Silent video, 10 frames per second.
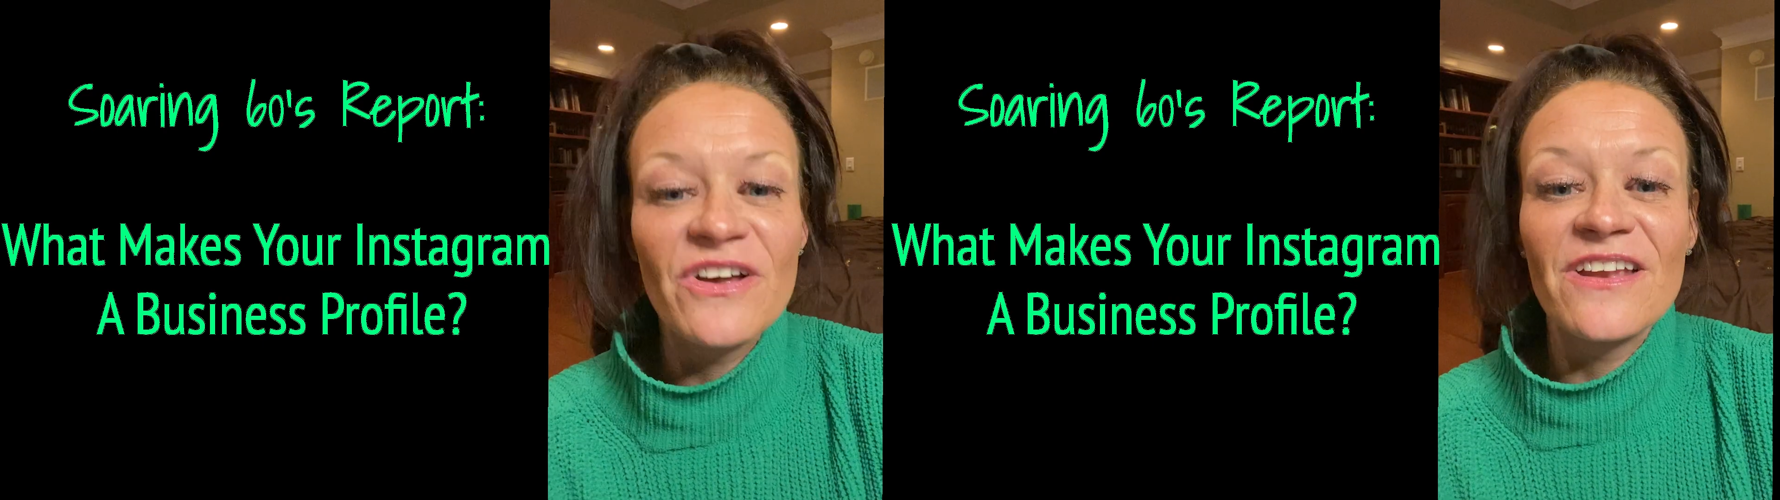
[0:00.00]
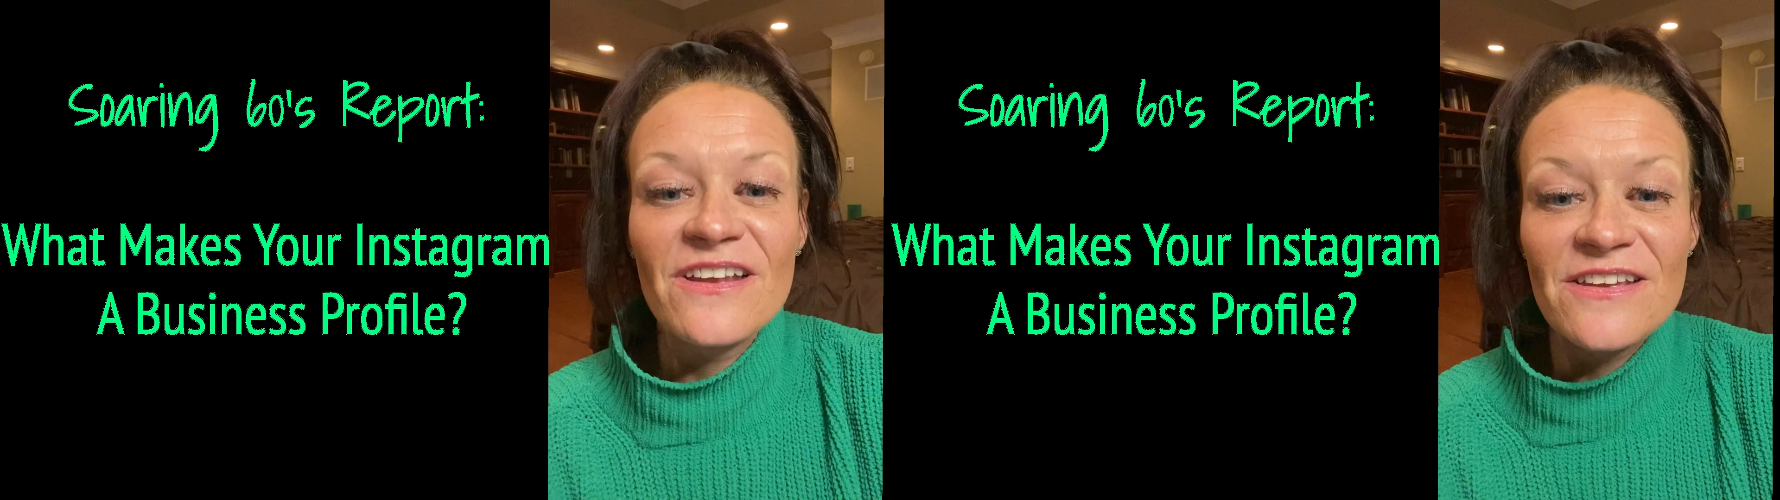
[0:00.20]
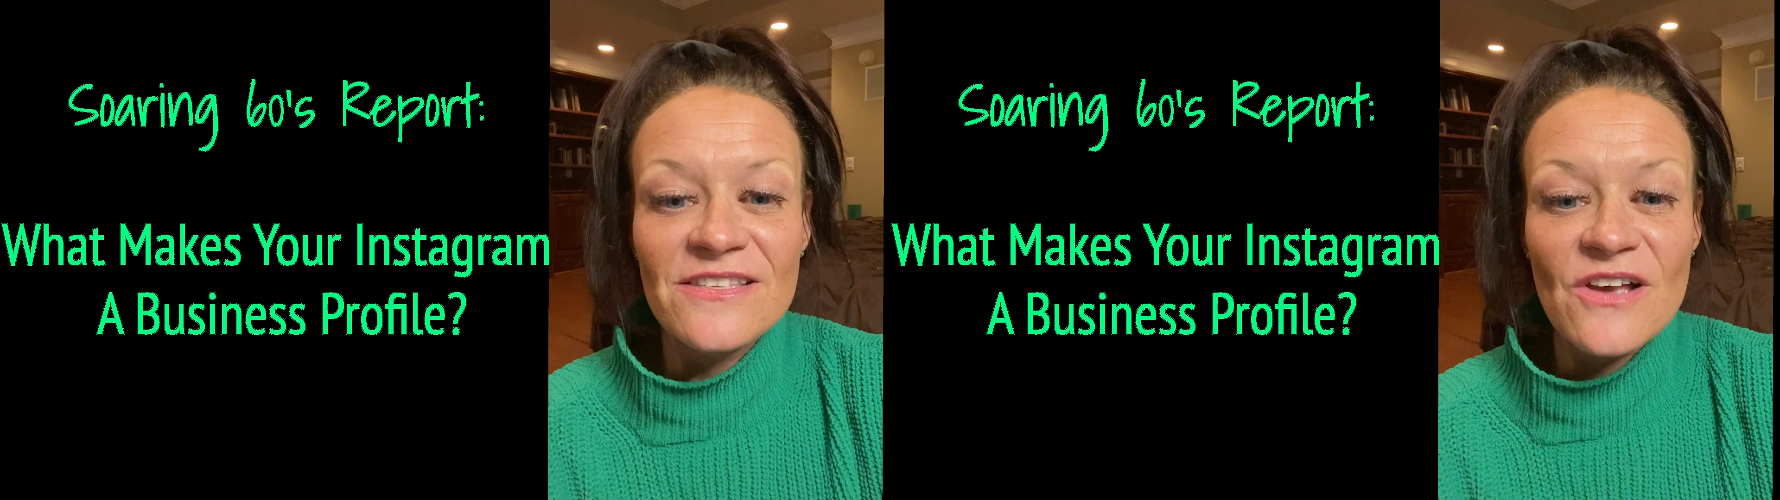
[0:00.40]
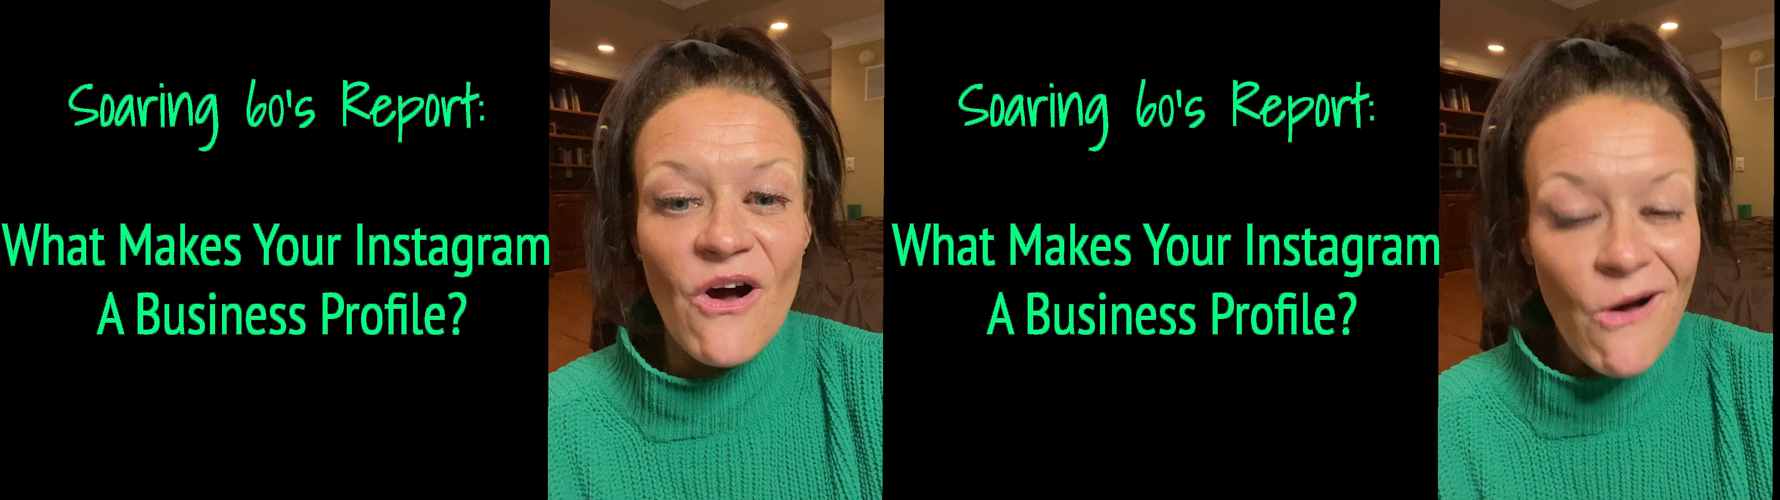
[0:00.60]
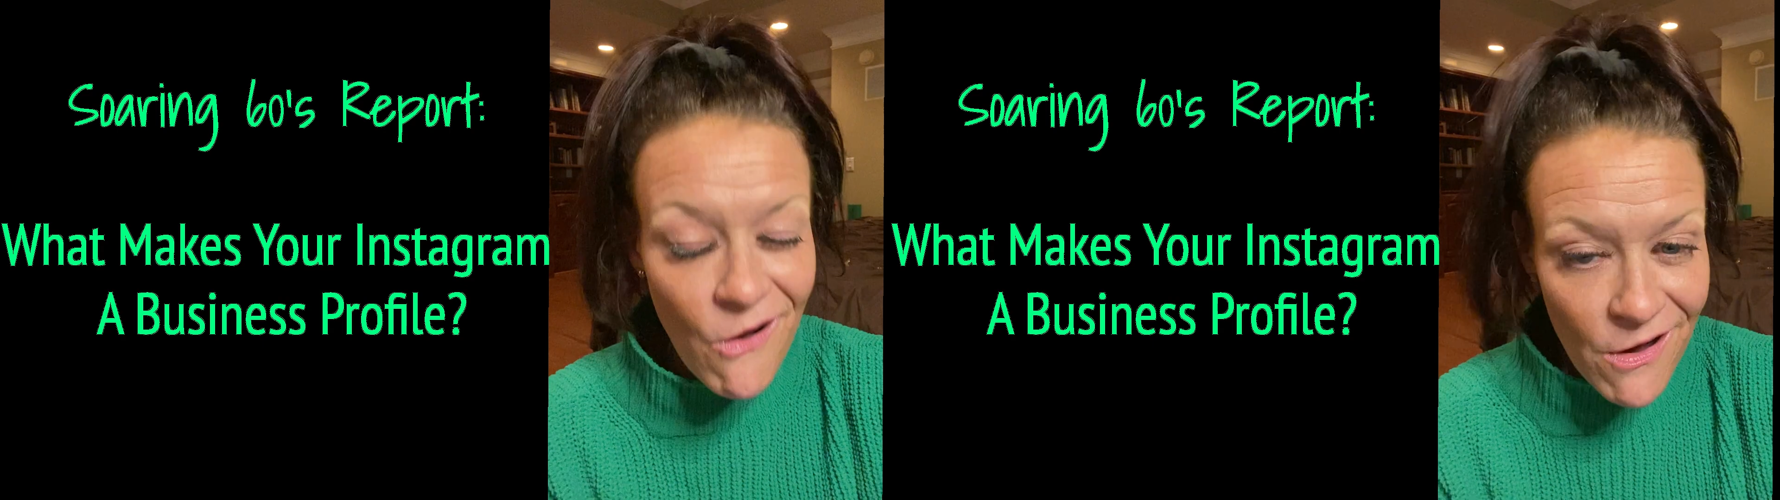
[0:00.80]
it is
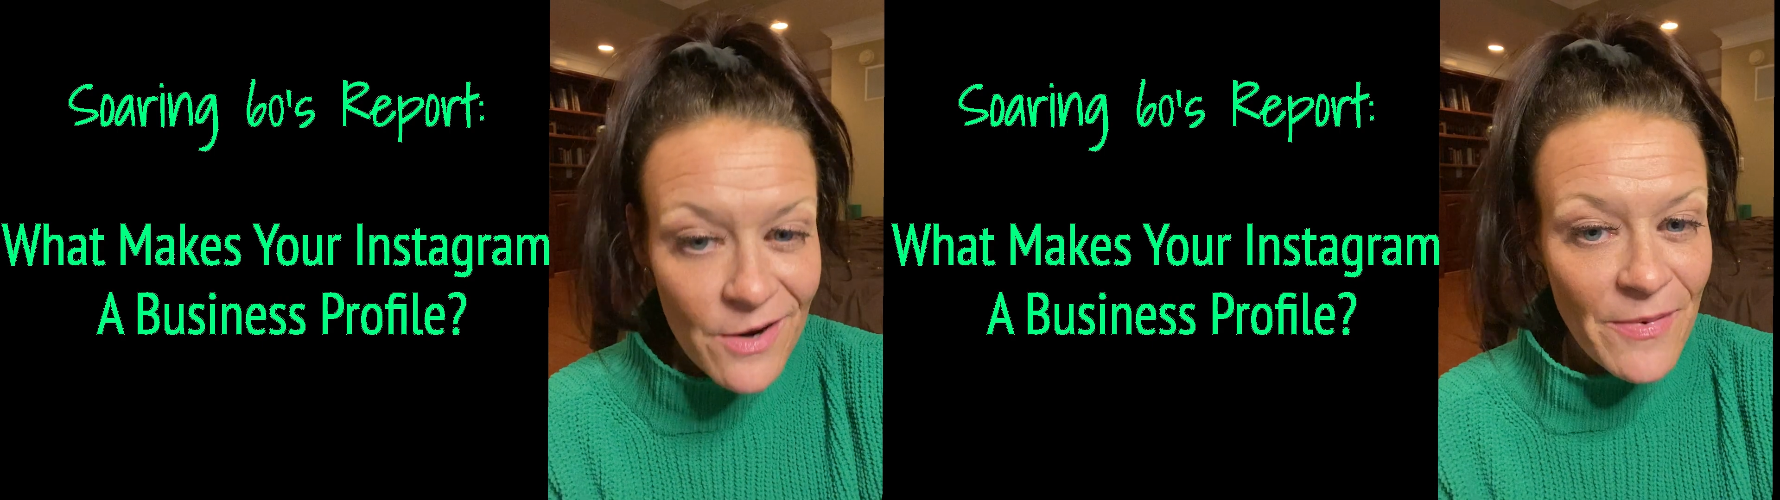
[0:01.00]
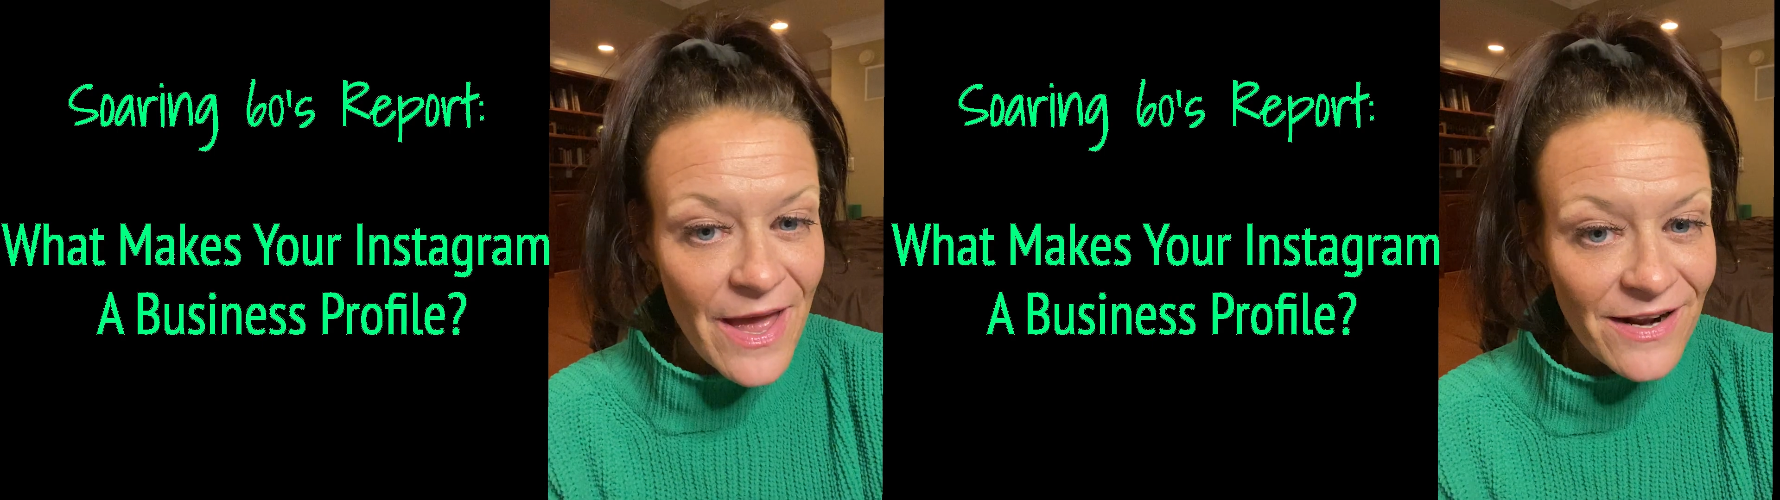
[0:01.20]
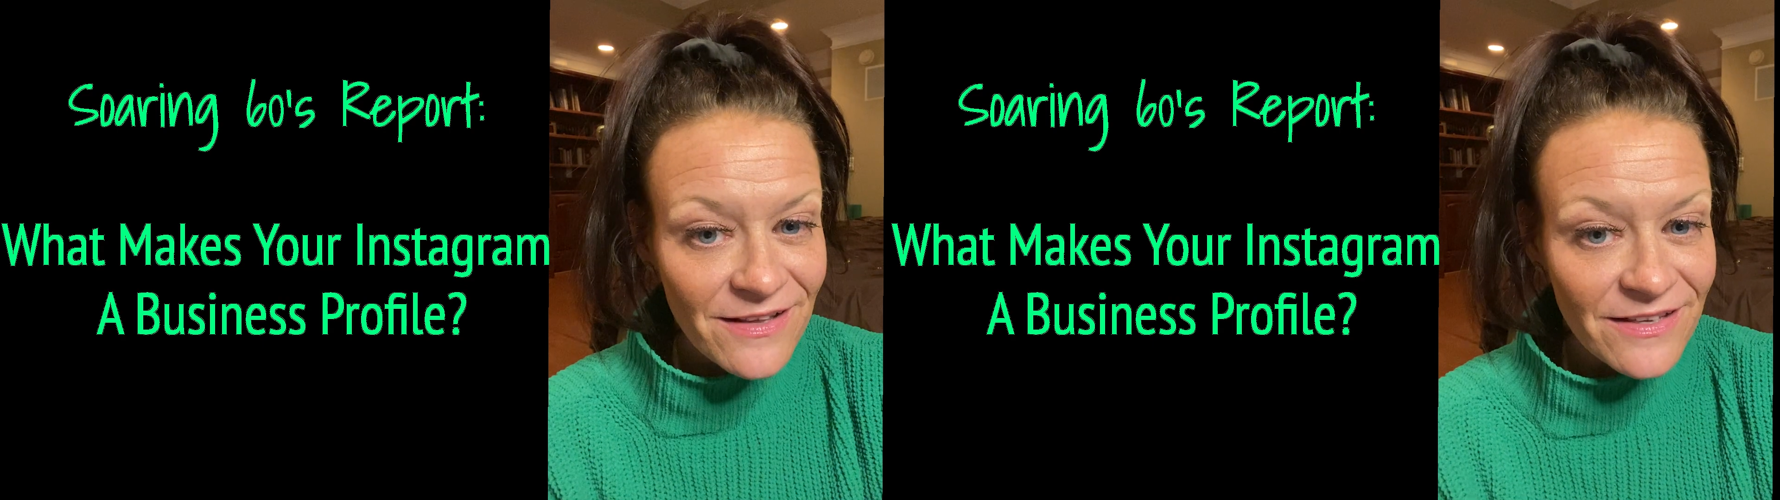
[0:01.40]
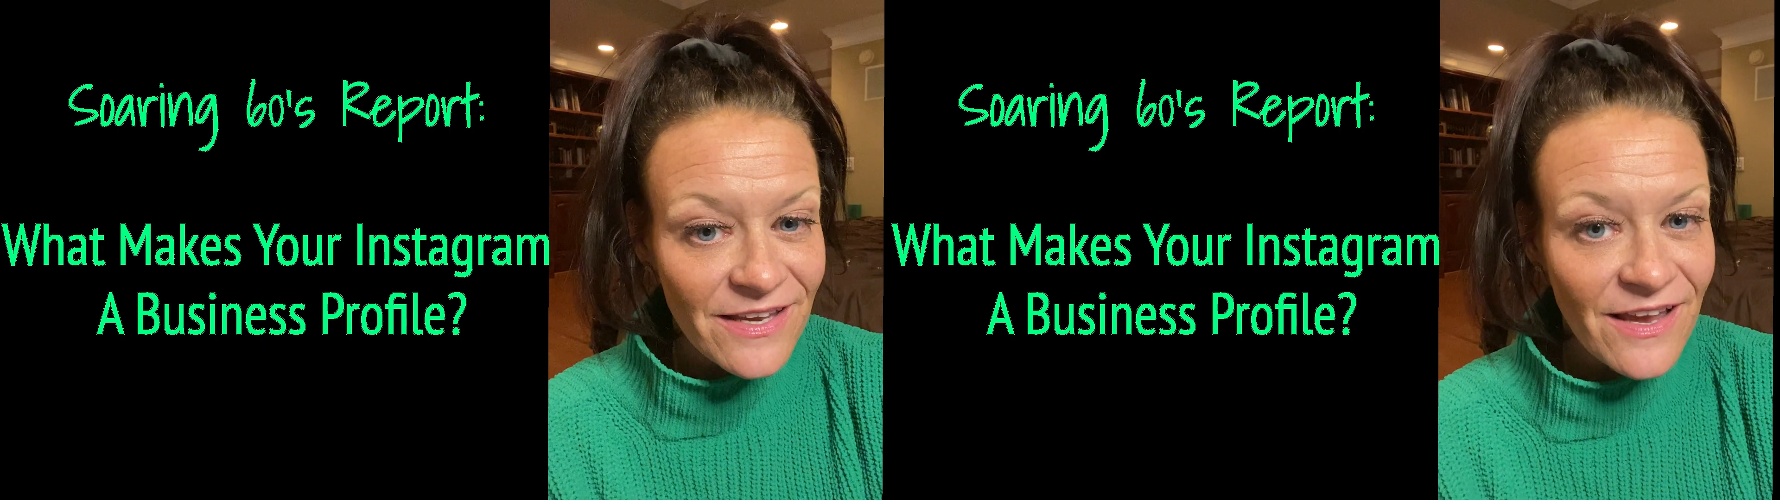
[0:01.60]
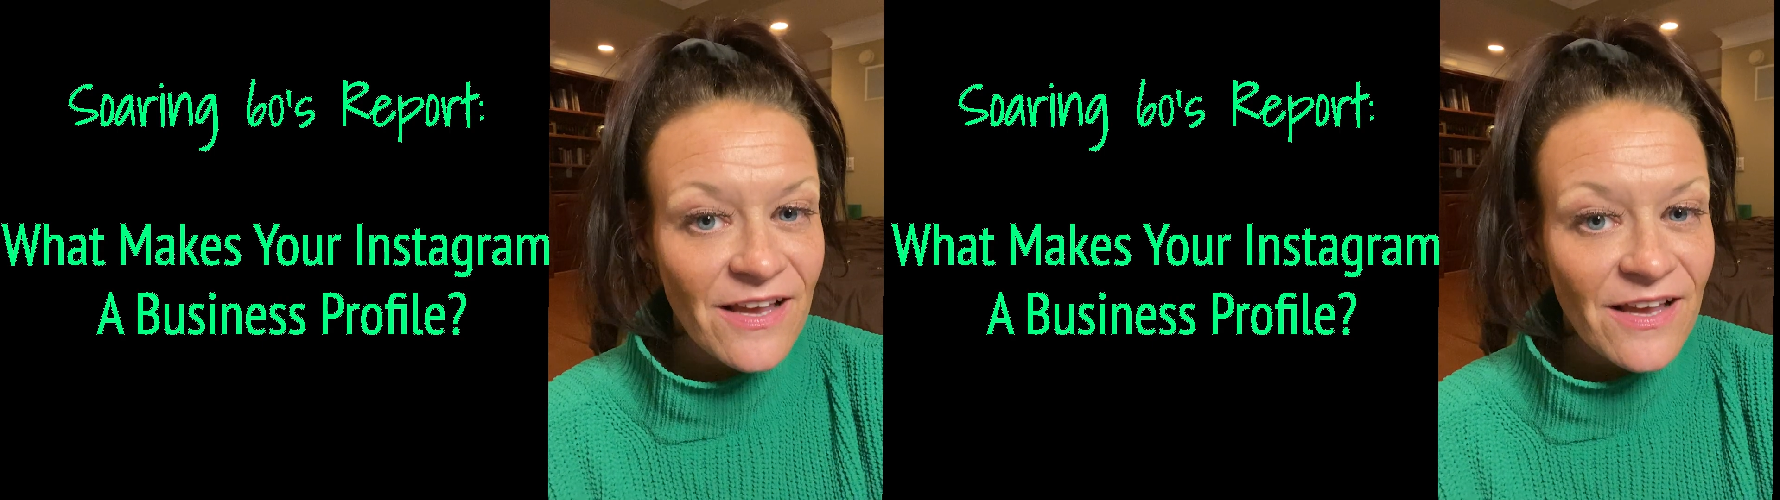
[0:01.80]
automatically